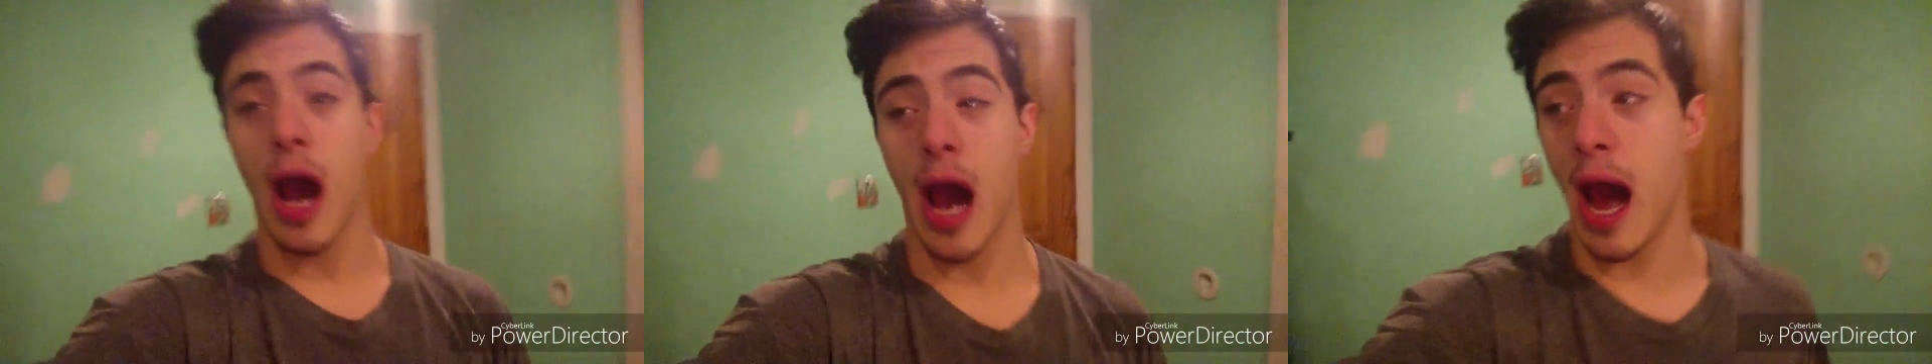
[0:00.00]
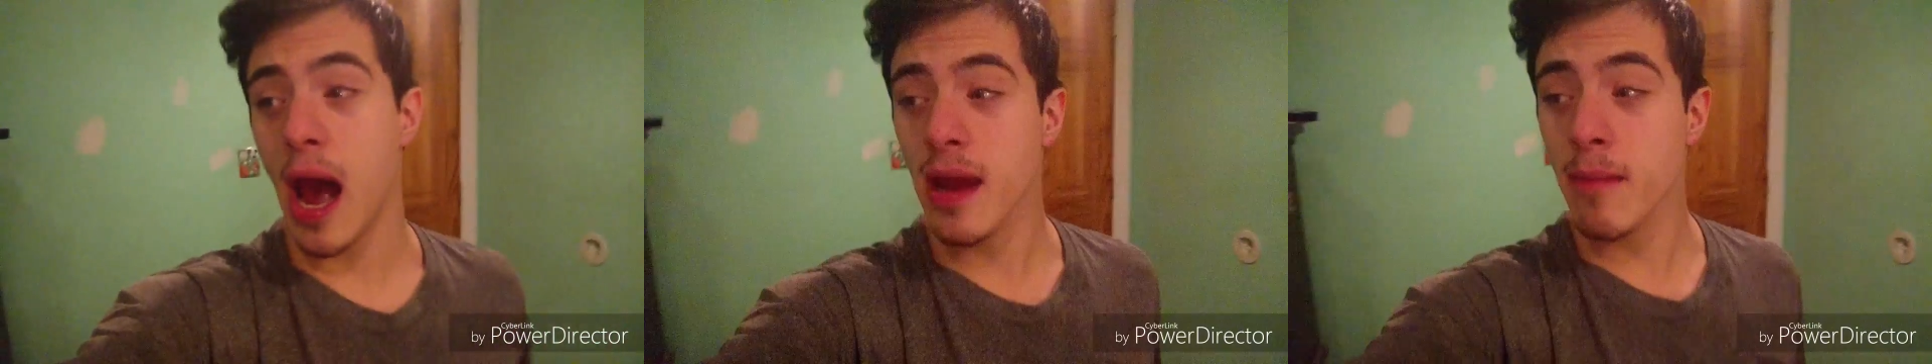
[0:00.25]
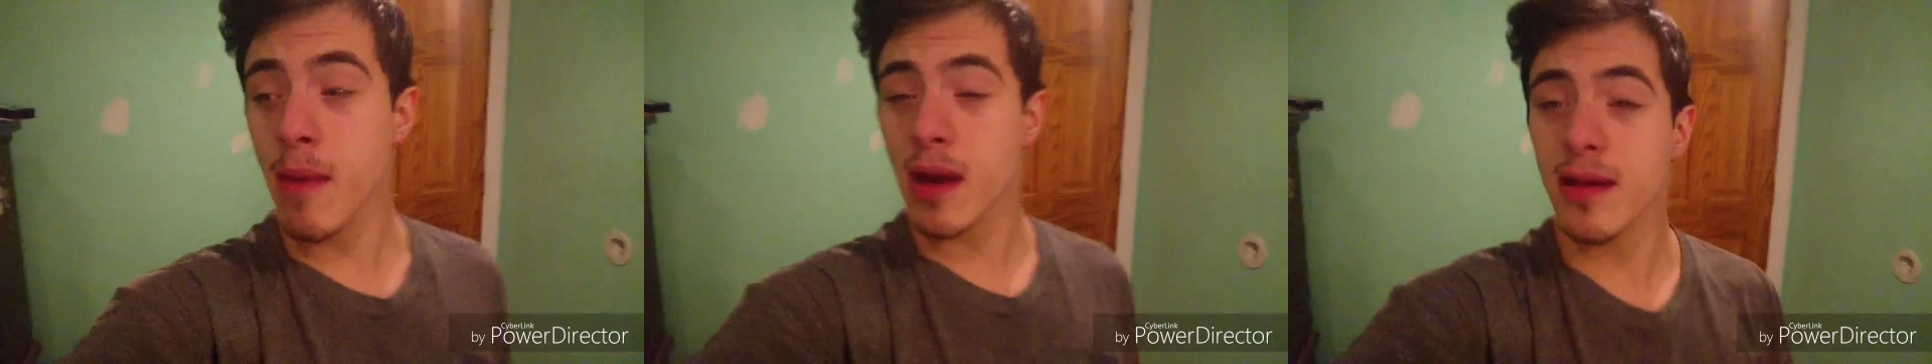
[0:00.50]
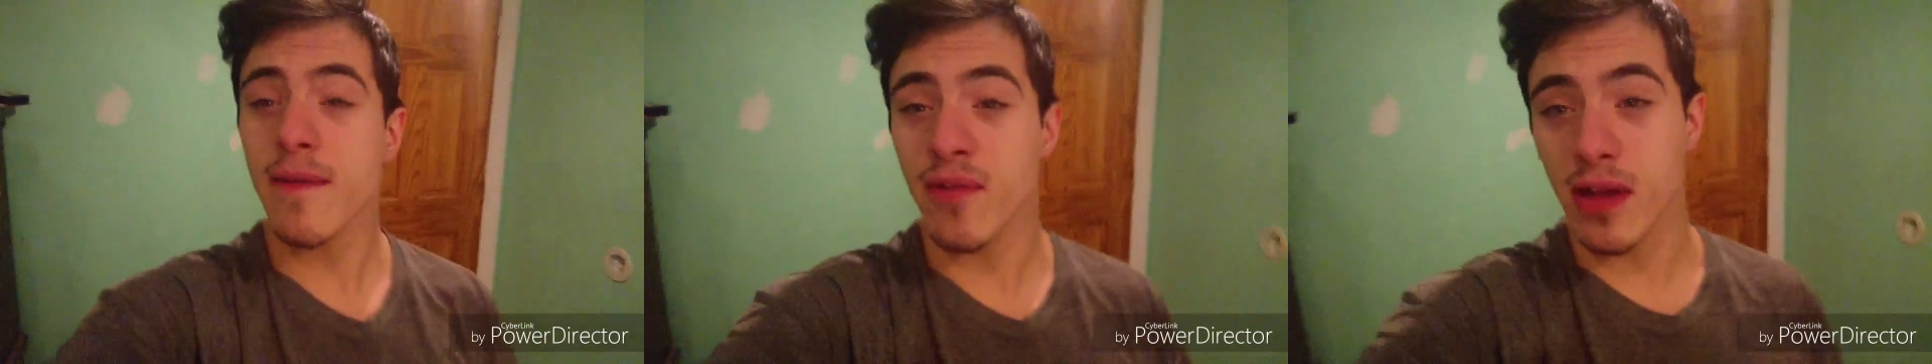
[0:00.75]
I'm
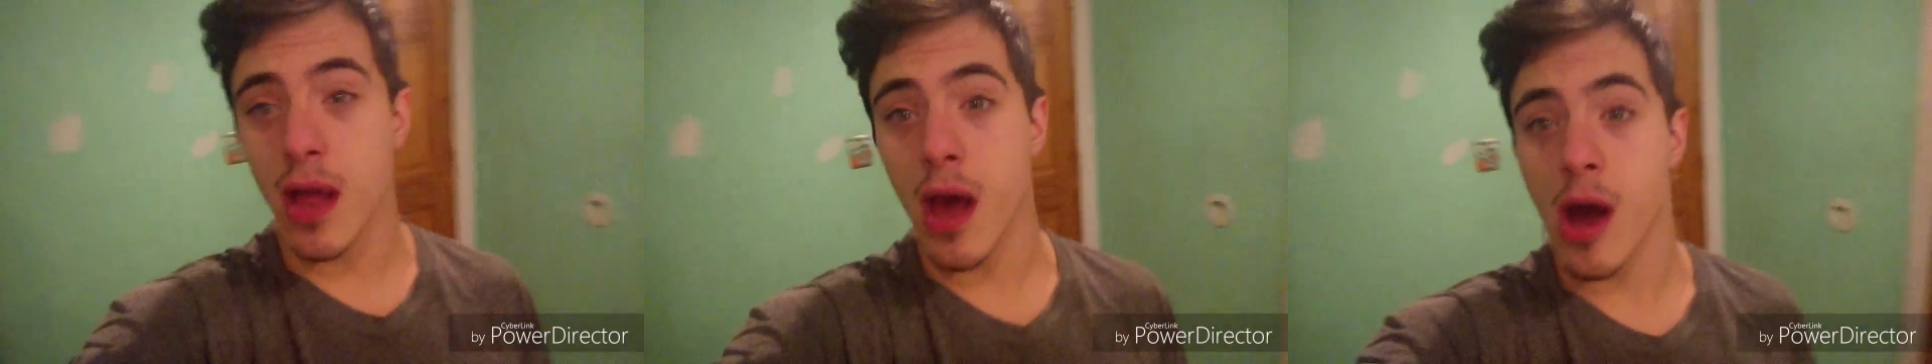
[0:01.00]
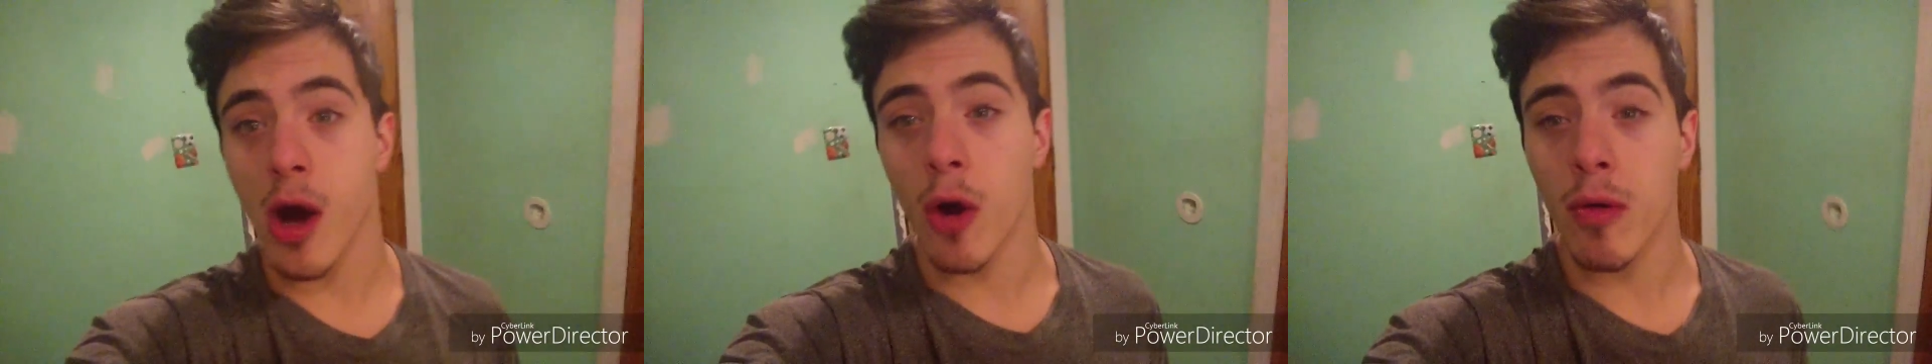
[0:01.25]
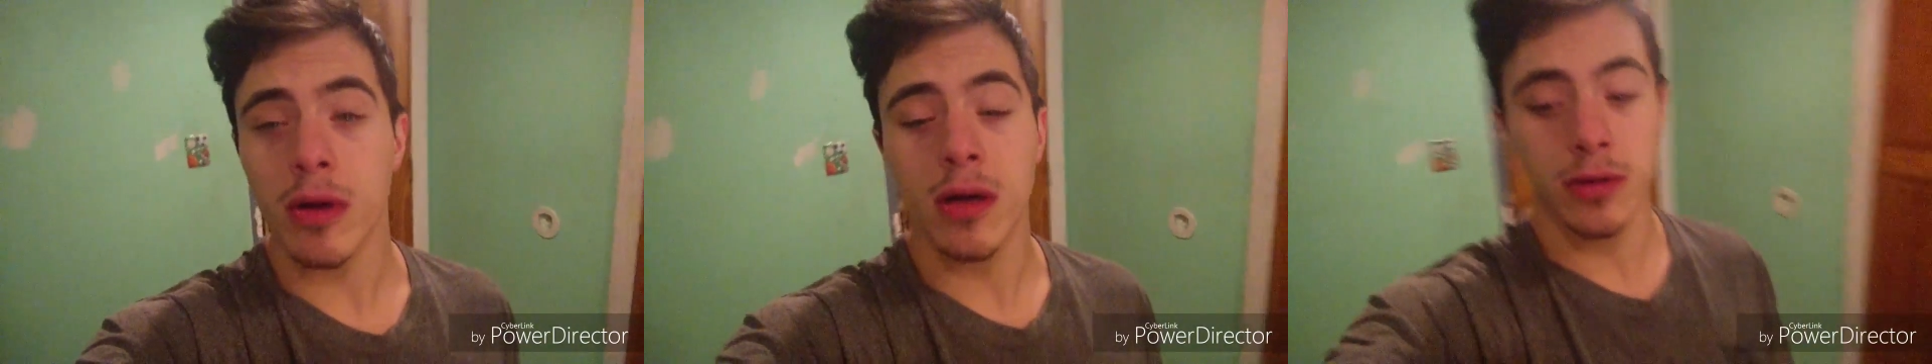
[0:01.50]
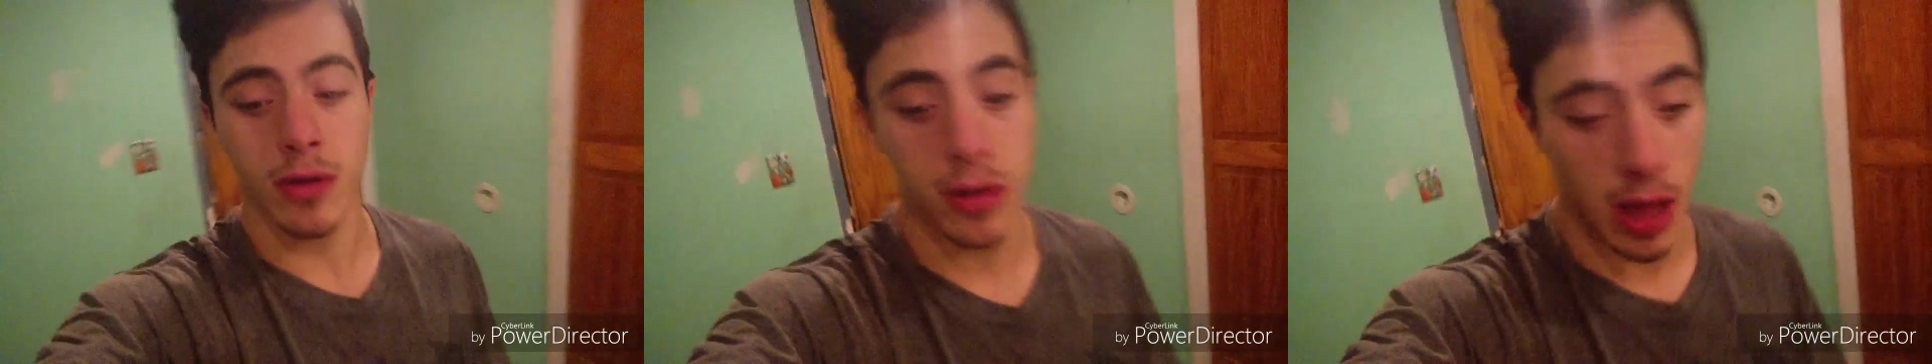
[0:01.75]
making a video
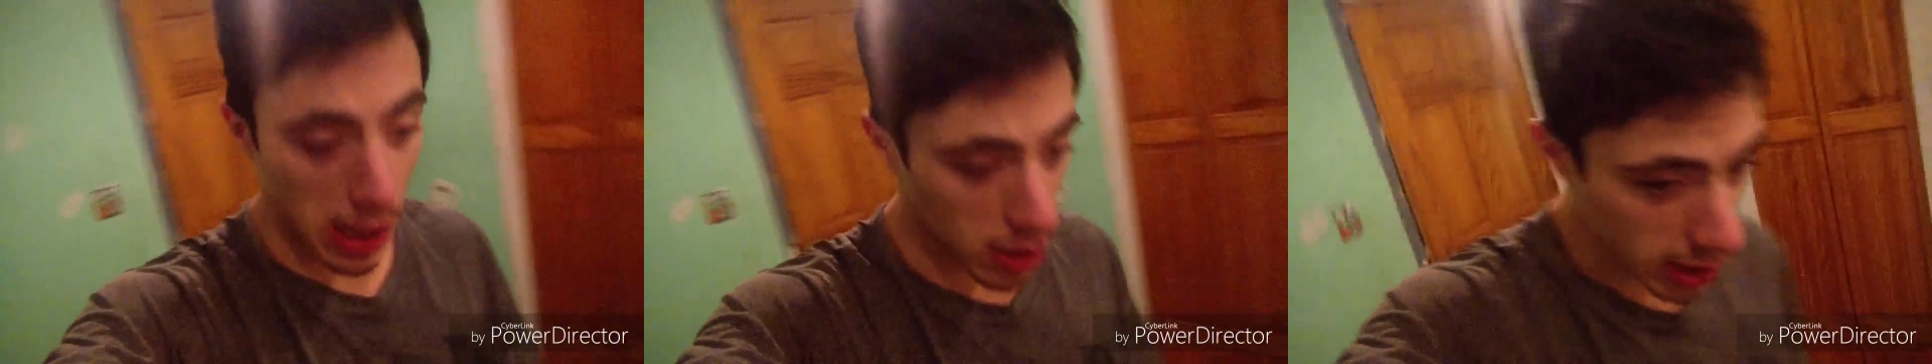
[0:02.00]
to tell